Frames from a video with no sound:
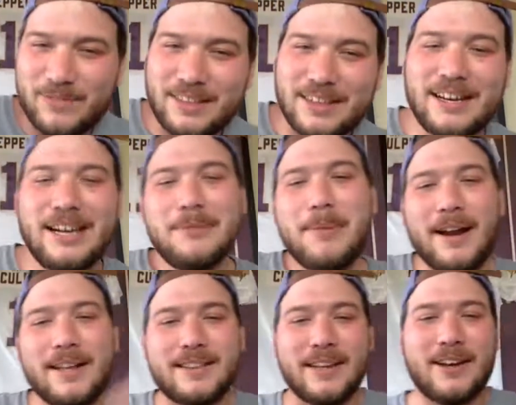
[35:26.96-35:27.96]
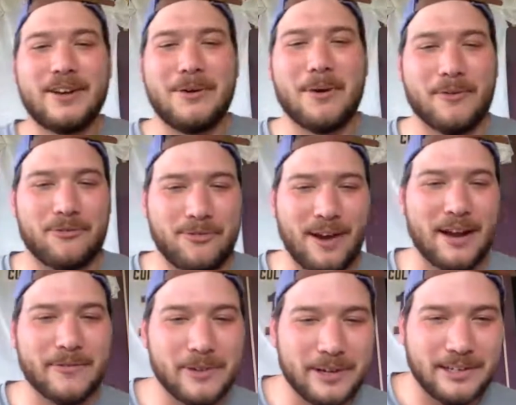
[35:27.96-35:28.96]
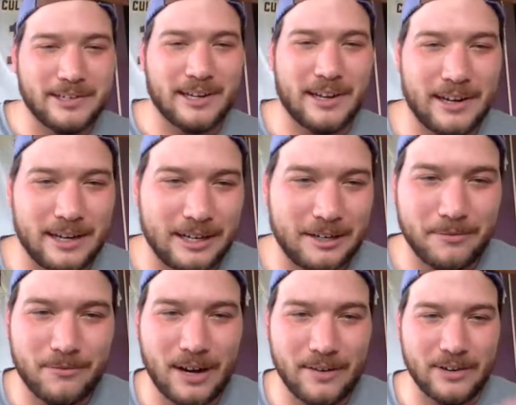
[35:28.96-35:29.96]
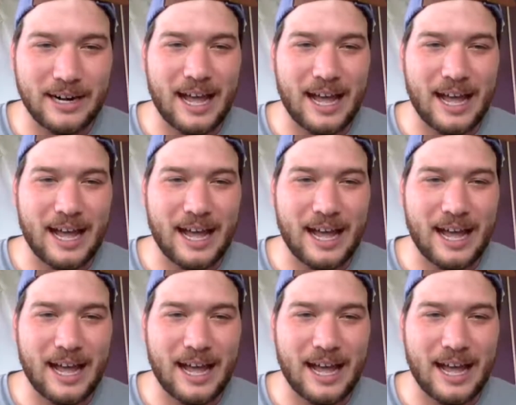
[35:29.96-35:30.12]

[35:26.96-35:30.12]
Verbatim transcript: can anybody tell who our favorite uh, favorite